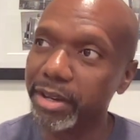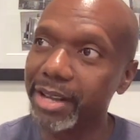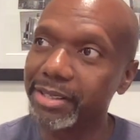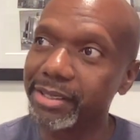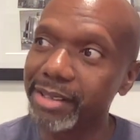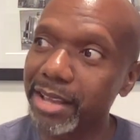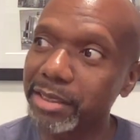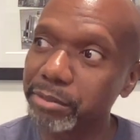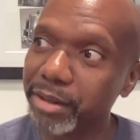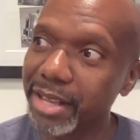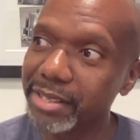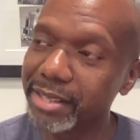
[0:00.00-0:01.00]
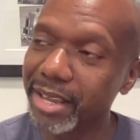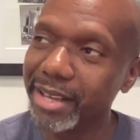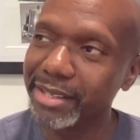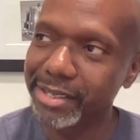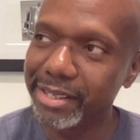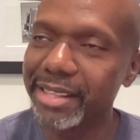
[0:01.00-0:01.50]
That's exactly what I said.
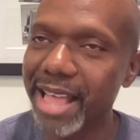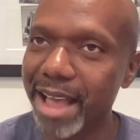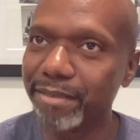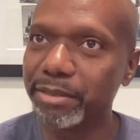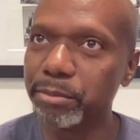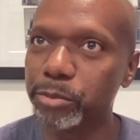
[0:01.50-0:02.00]
And she laughed